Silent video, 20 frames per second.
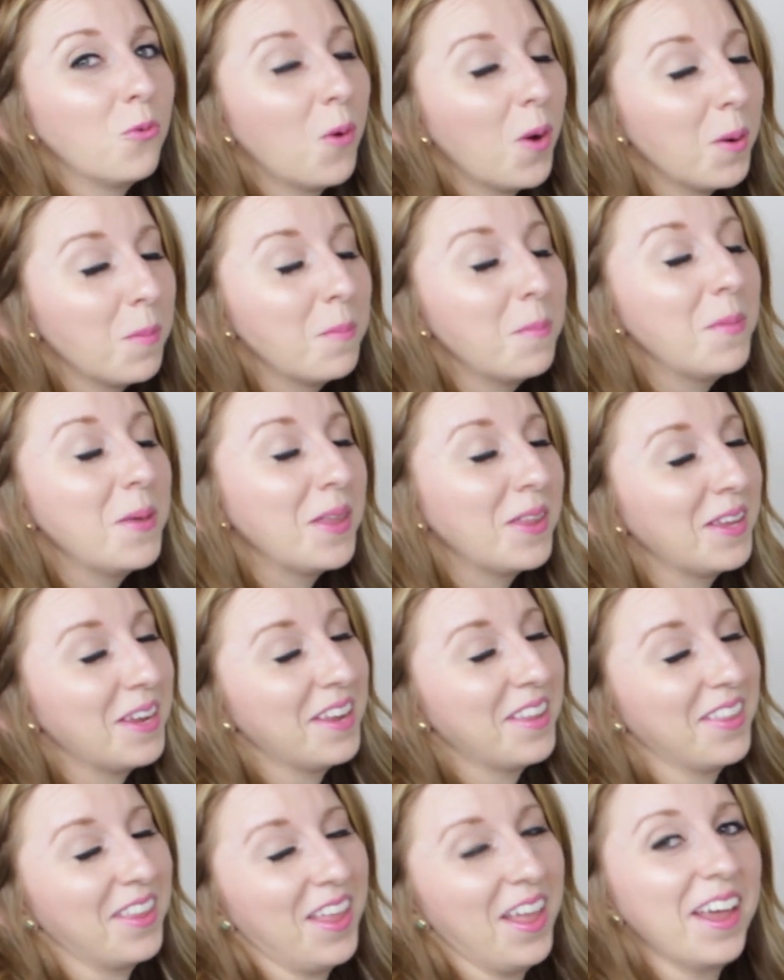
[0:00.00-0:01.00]
1
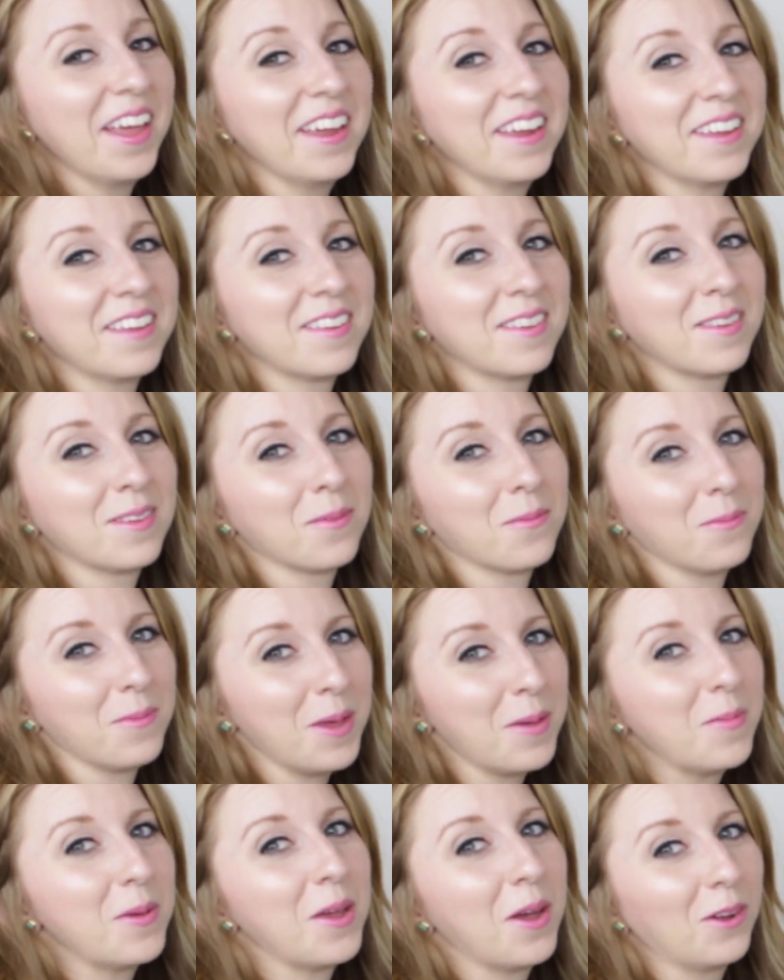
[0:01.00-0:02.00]
million likes,
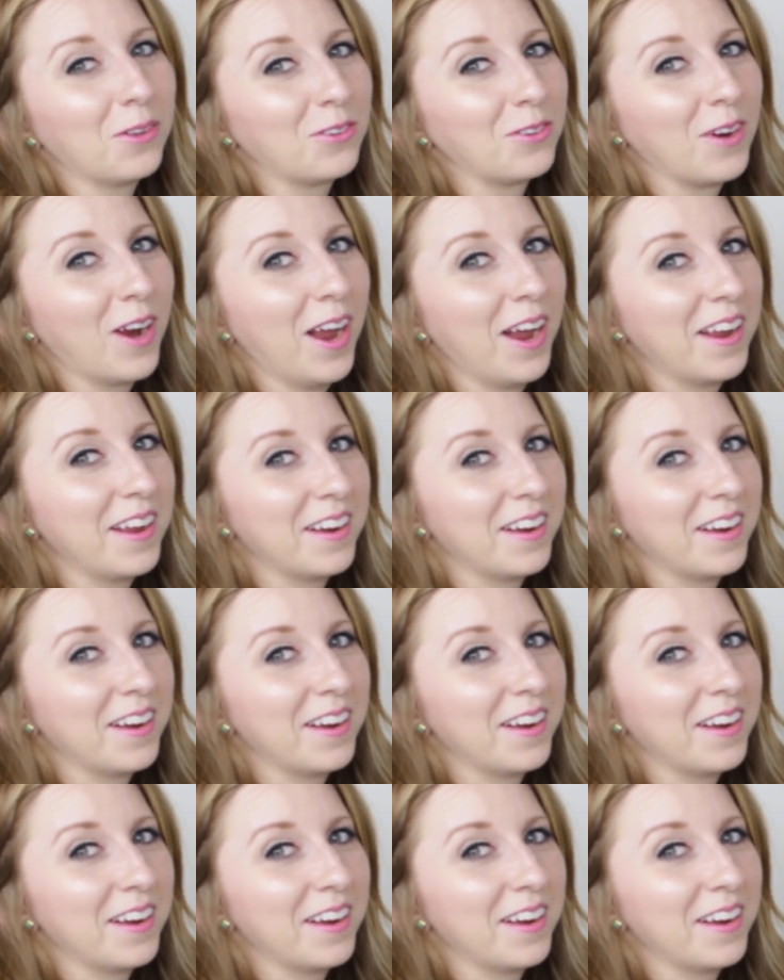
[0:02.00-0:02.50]
maybe I'll try